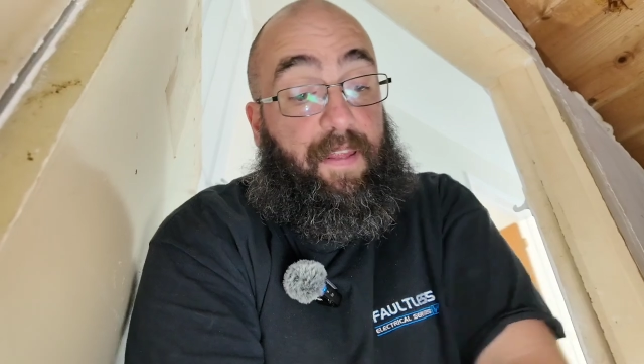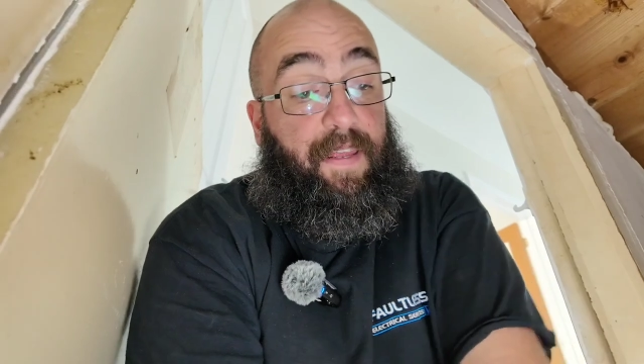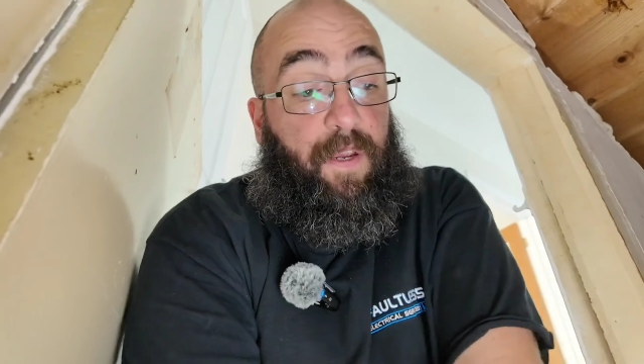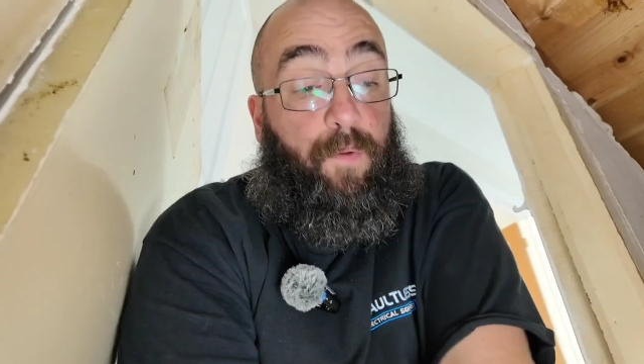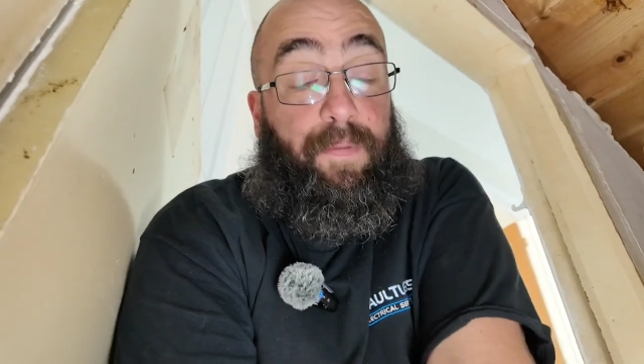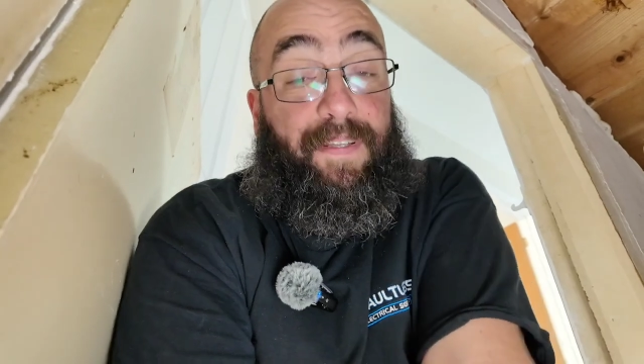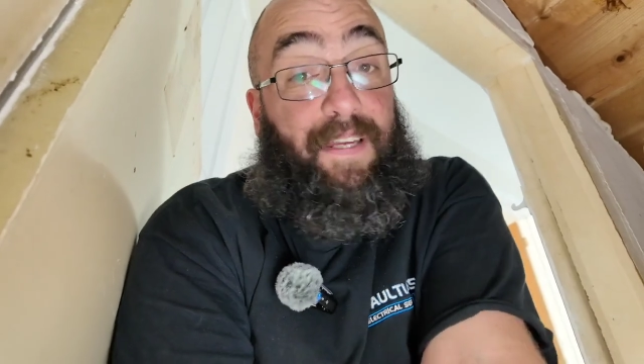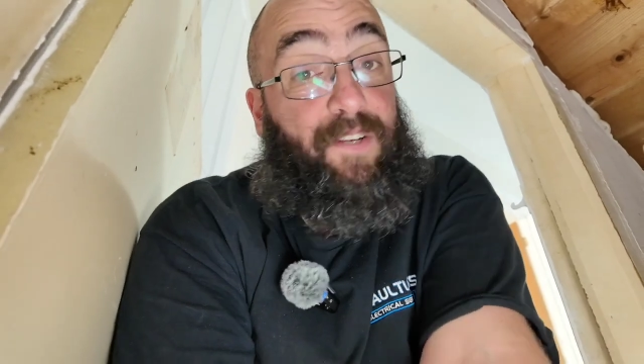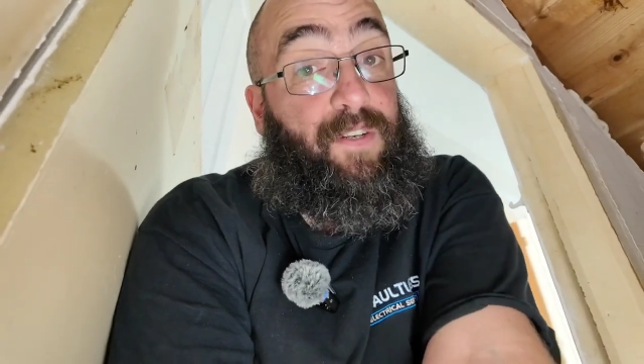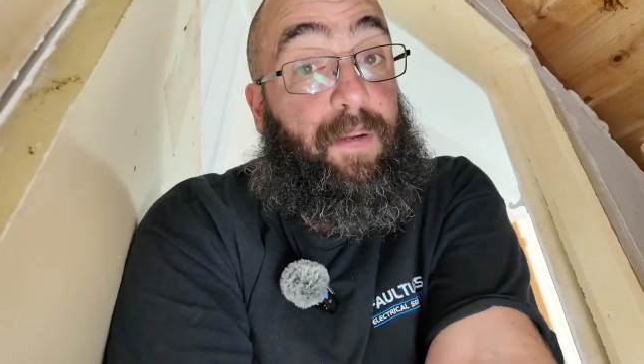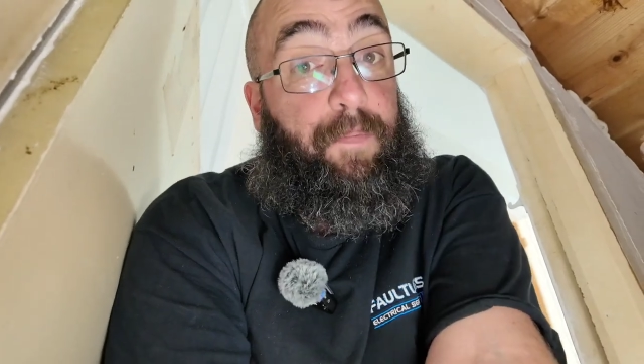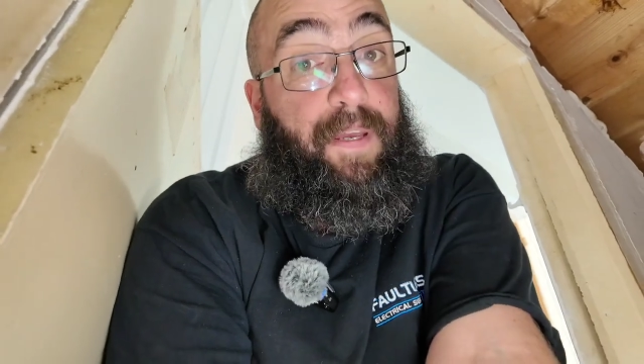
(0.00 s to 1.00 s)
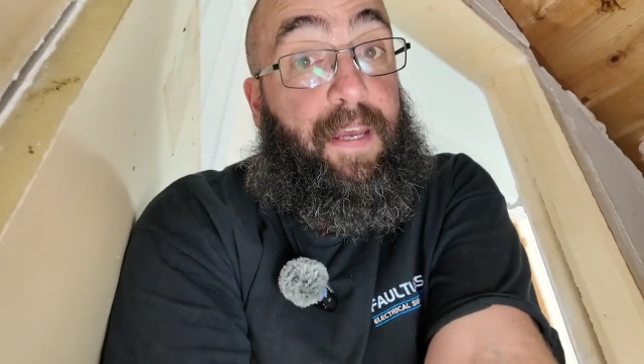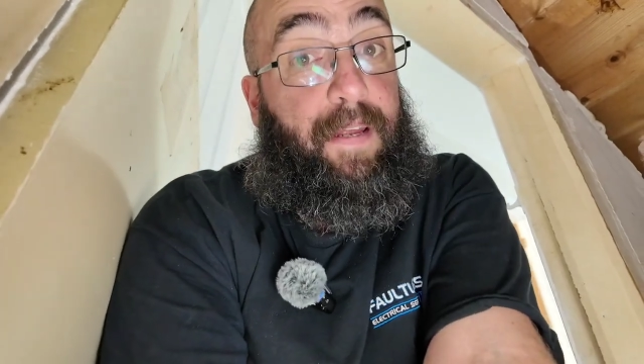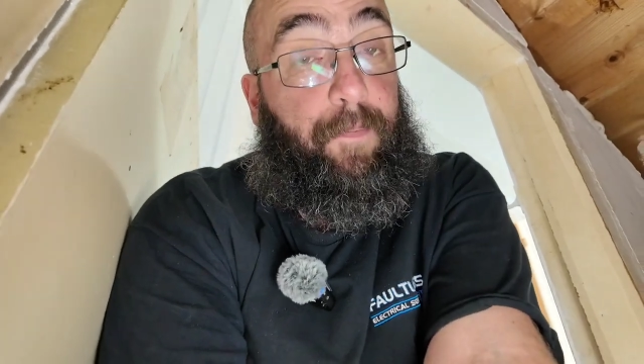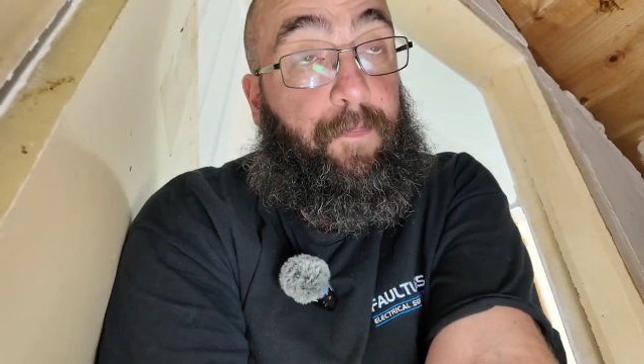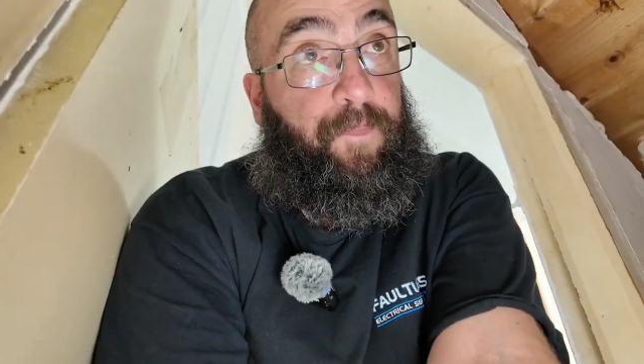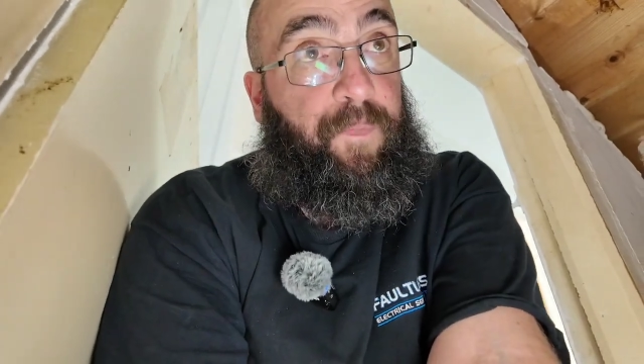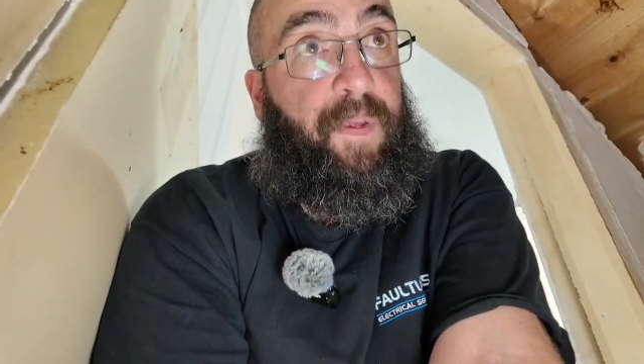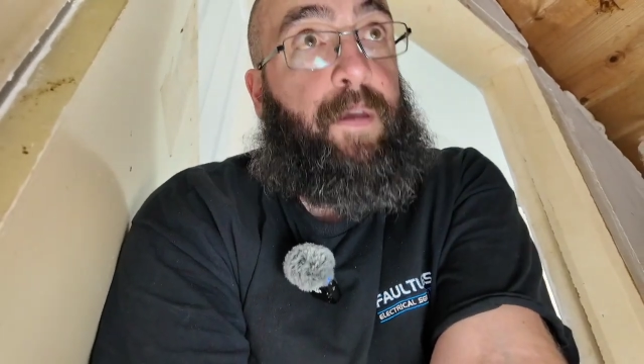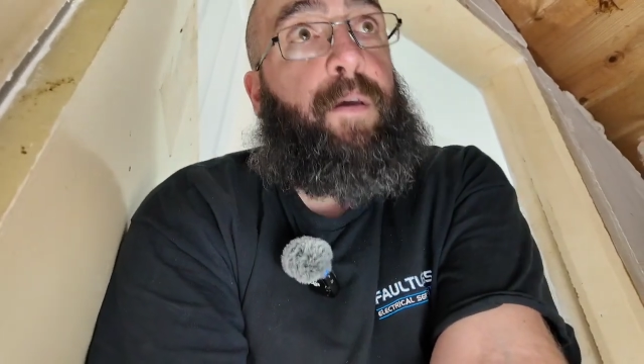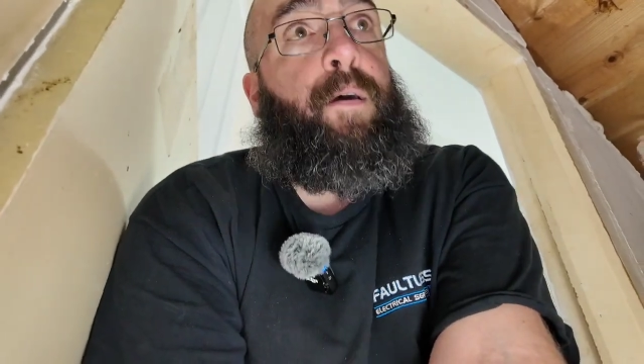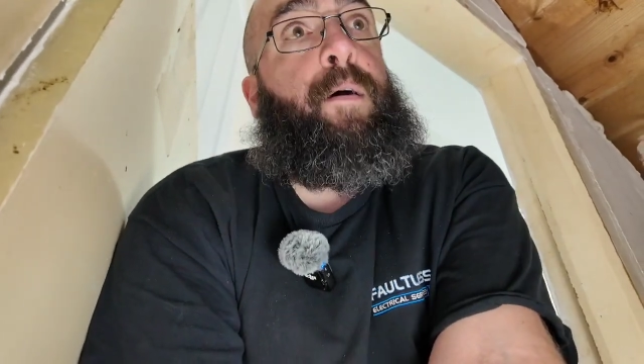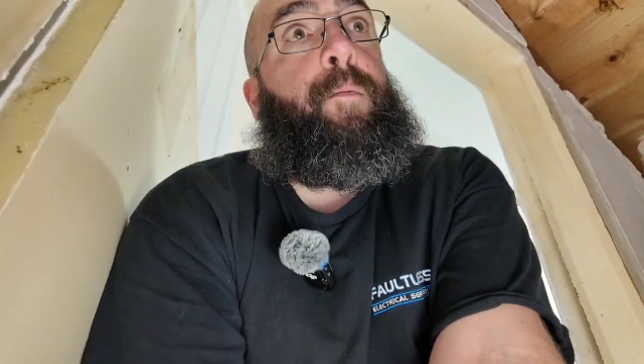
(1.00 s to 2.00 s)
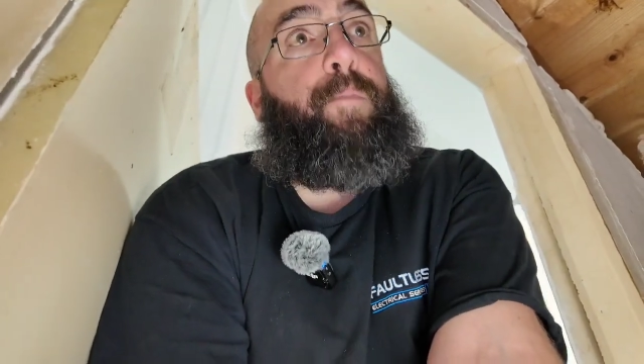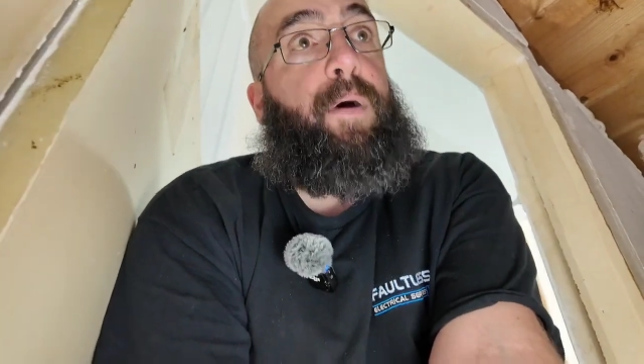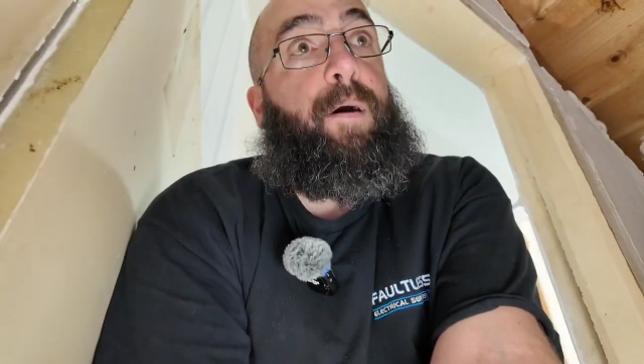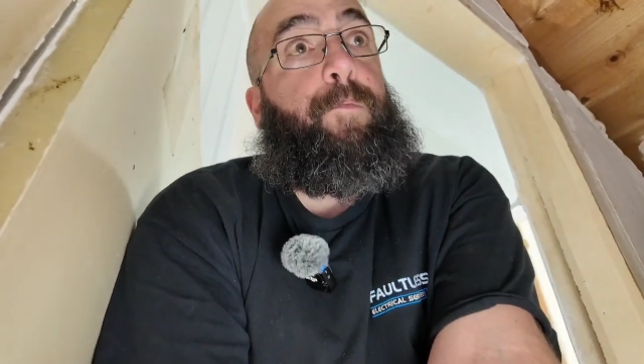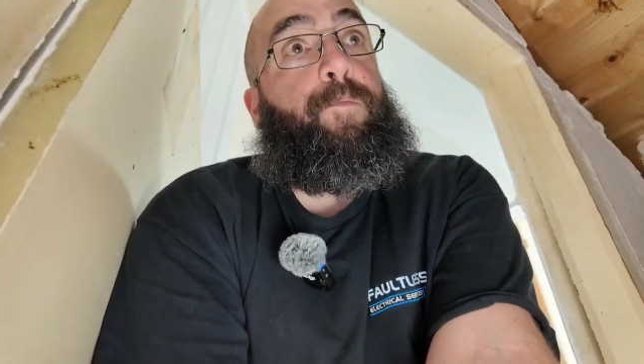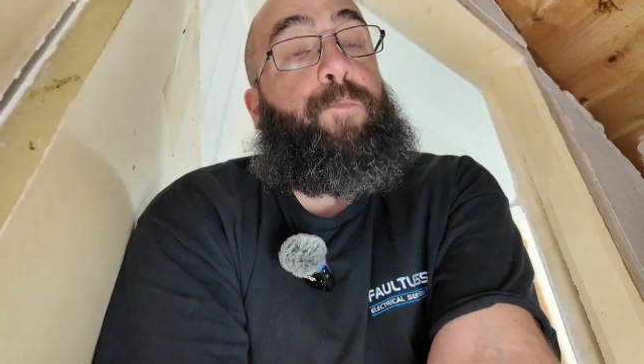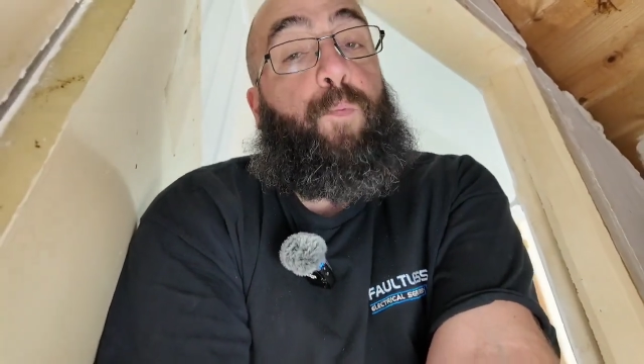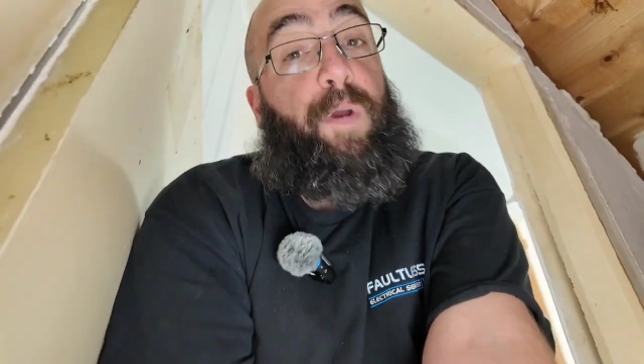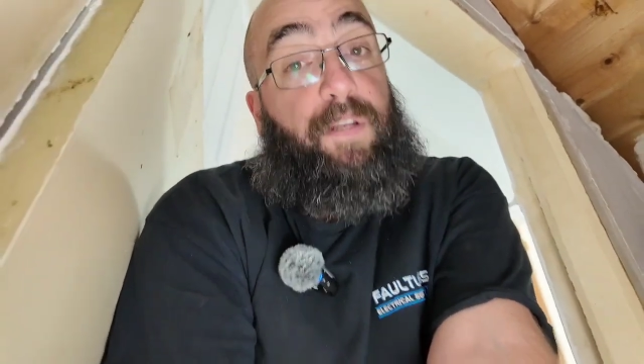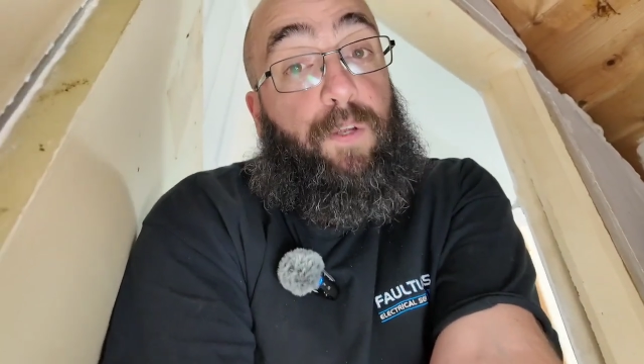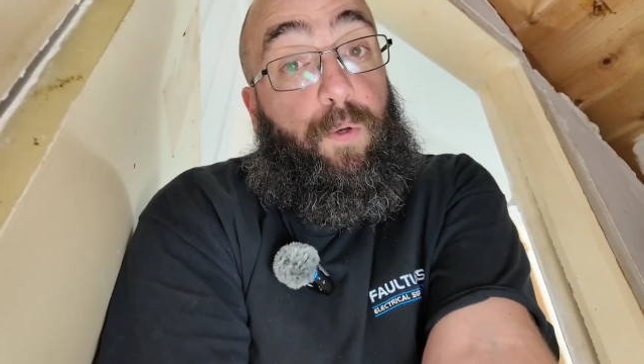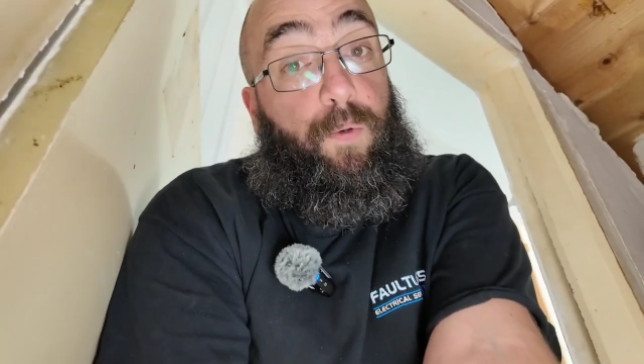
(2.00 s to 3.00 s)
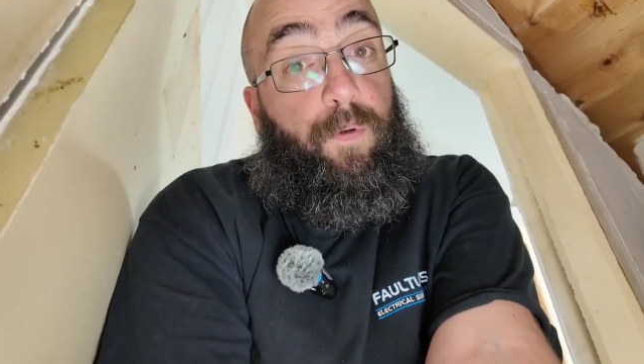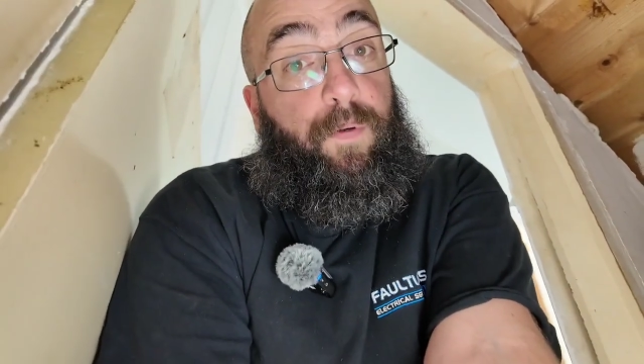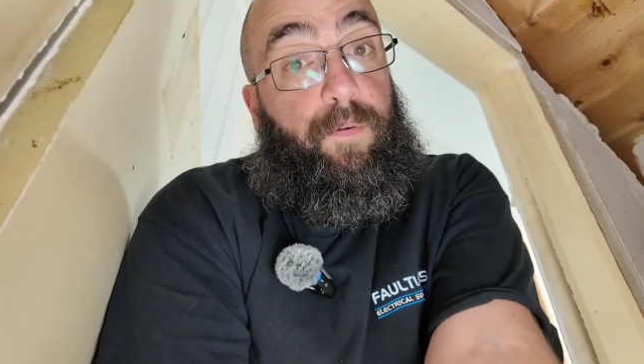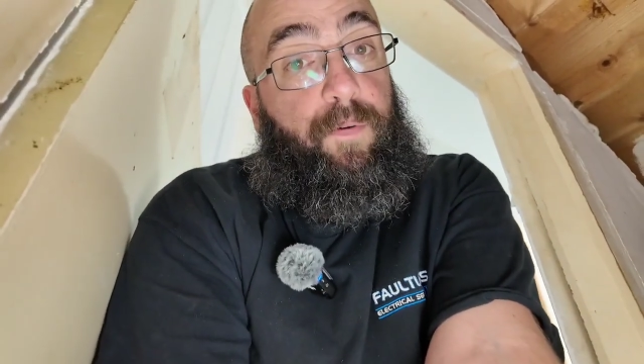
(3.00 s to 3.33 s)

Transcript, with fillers: that they could potentially be in. But we do,